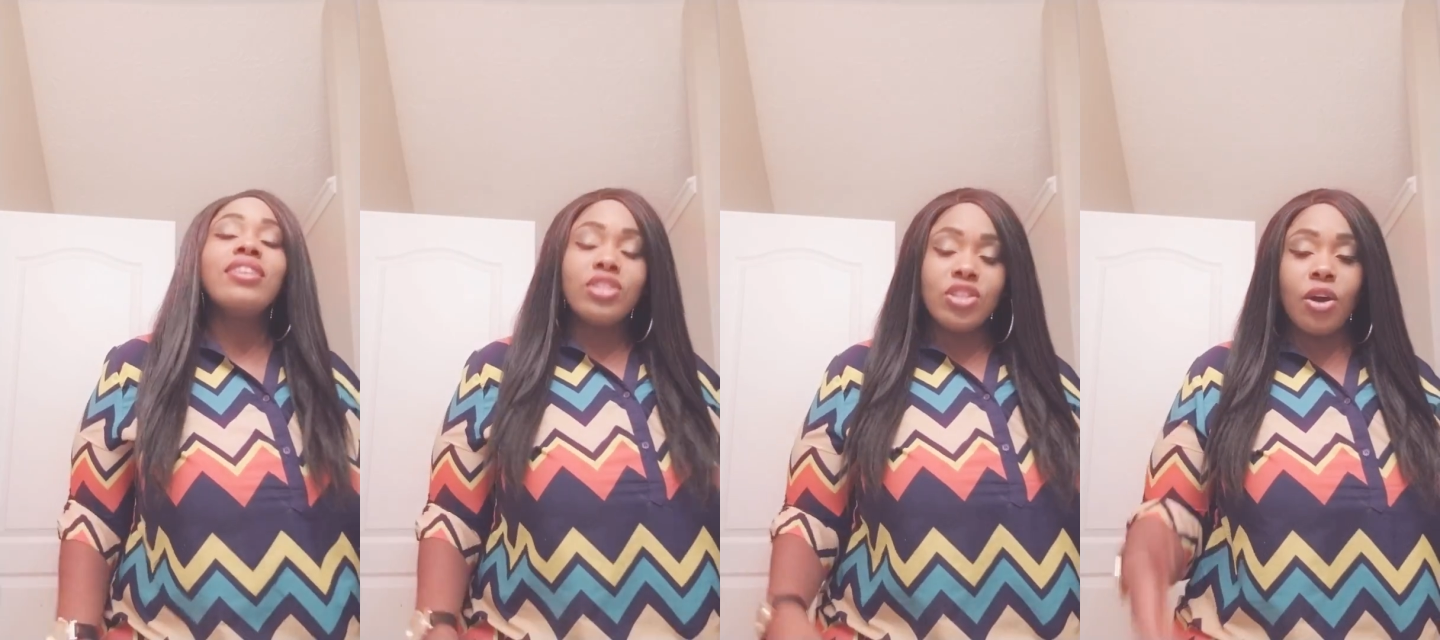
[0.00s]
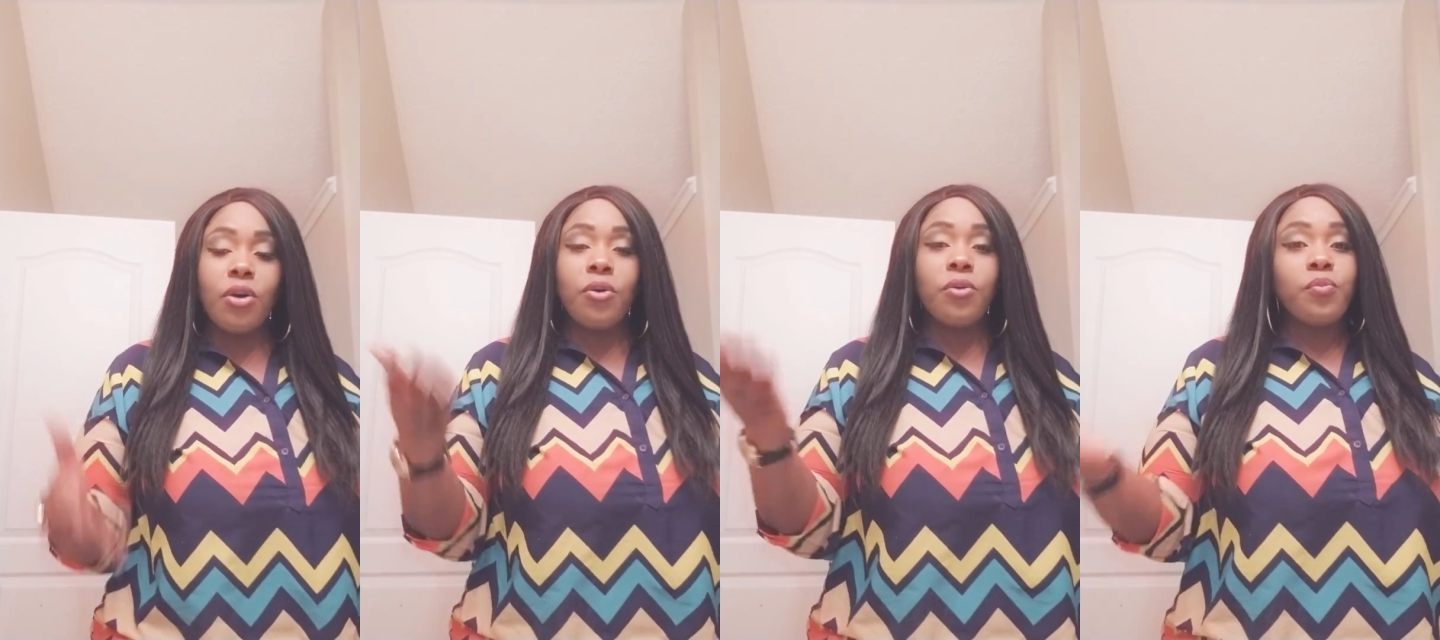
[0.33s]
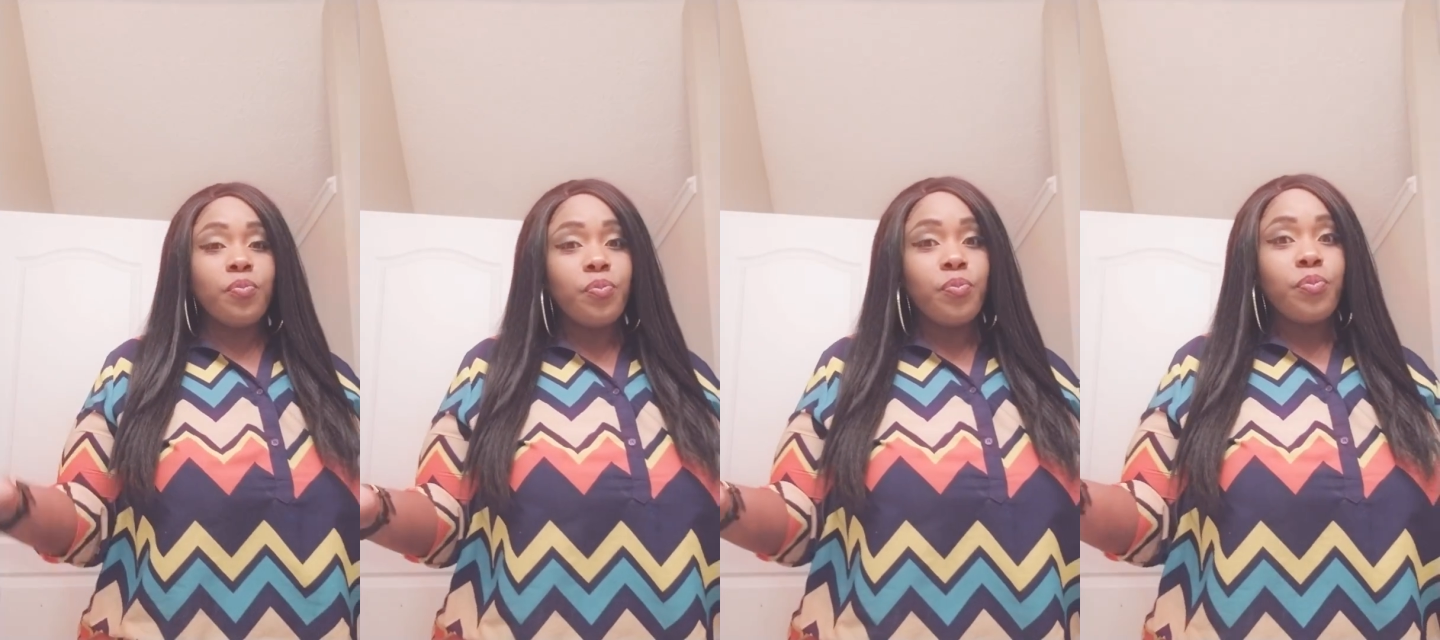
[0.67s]

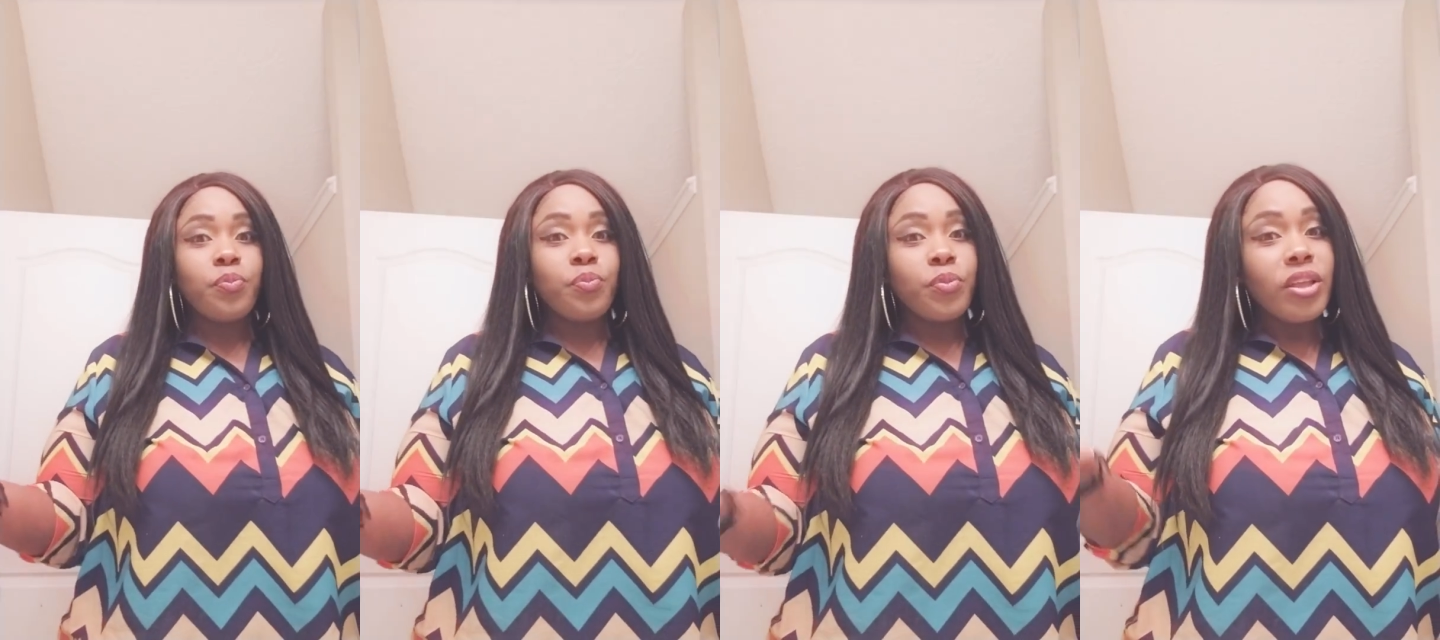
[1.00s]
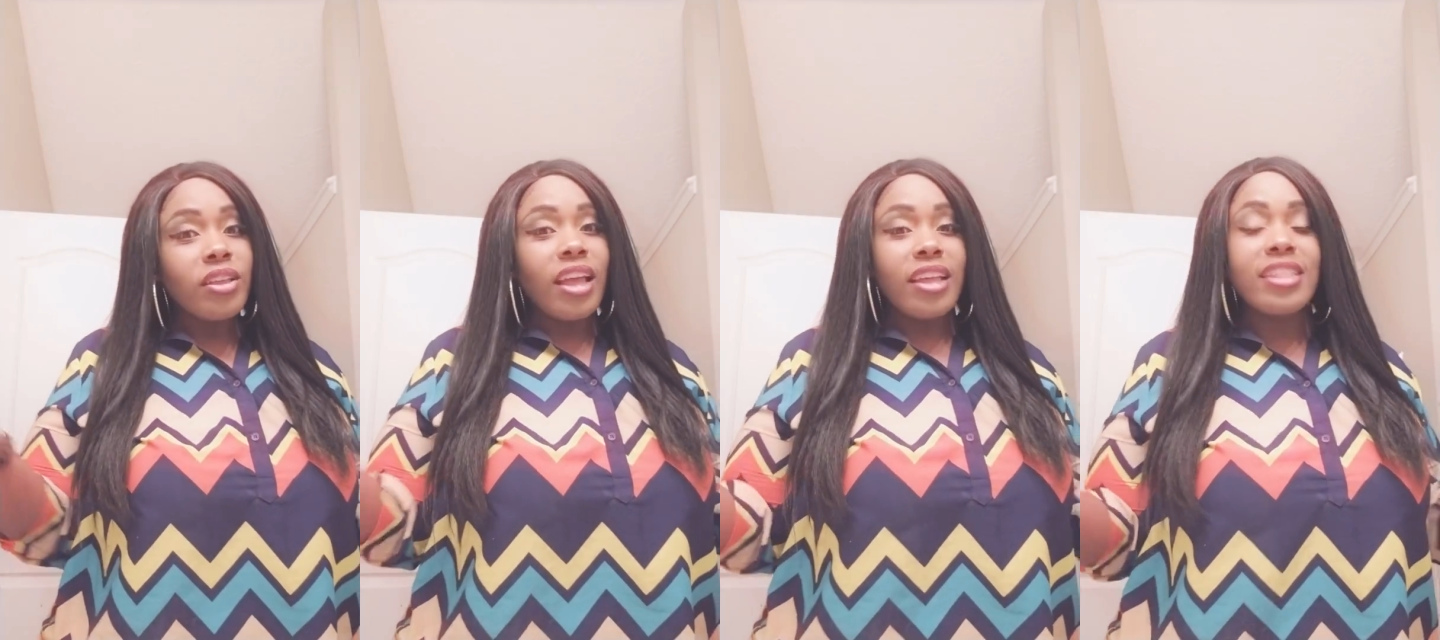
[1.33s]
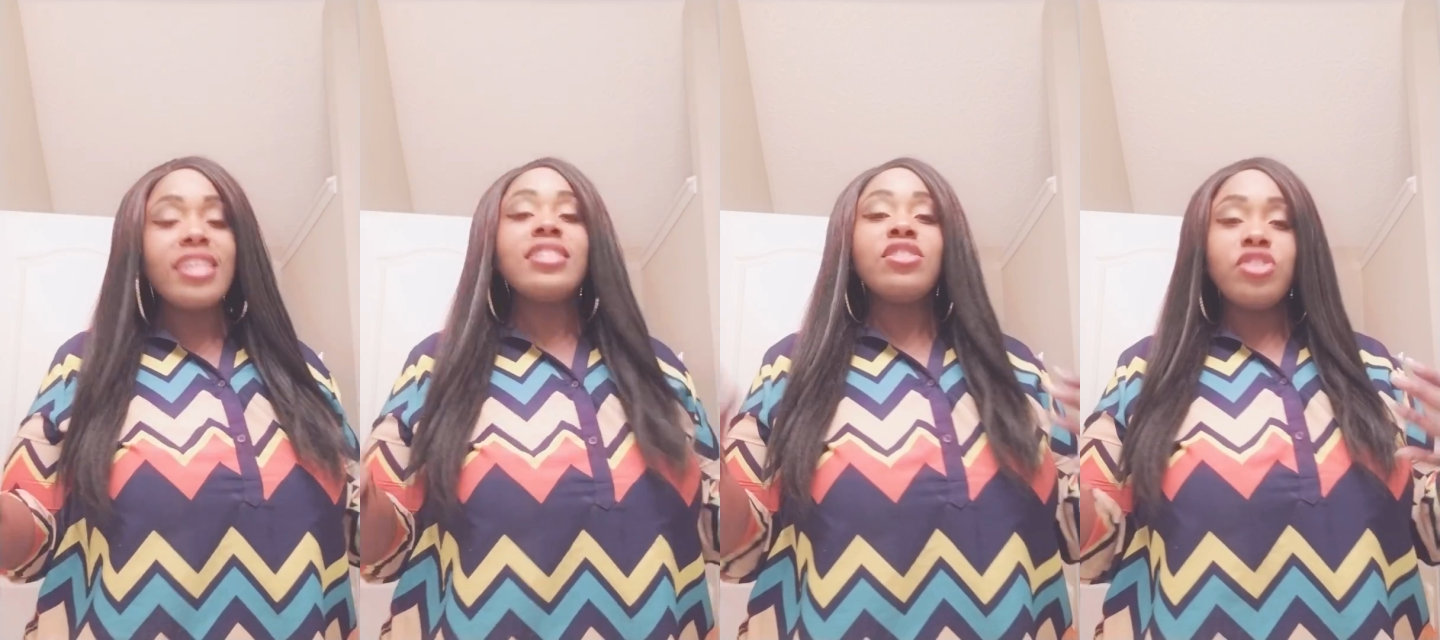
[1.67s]
So
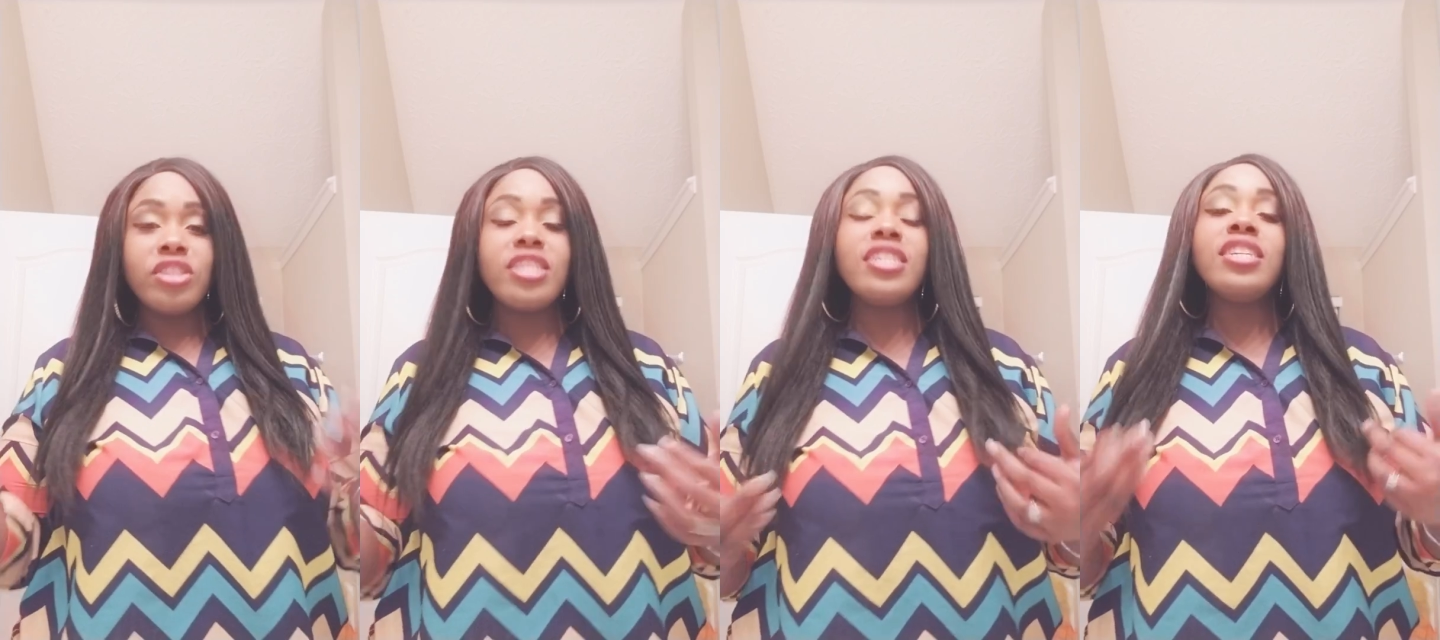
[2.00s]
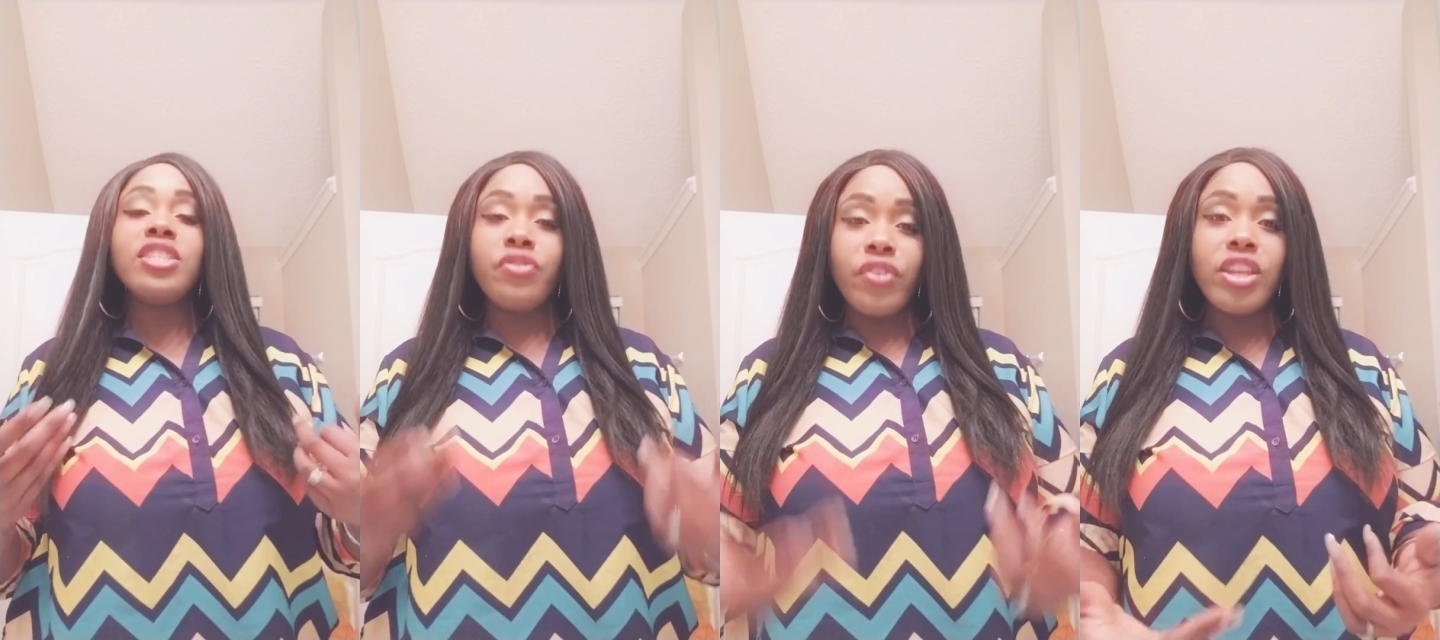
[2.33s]
these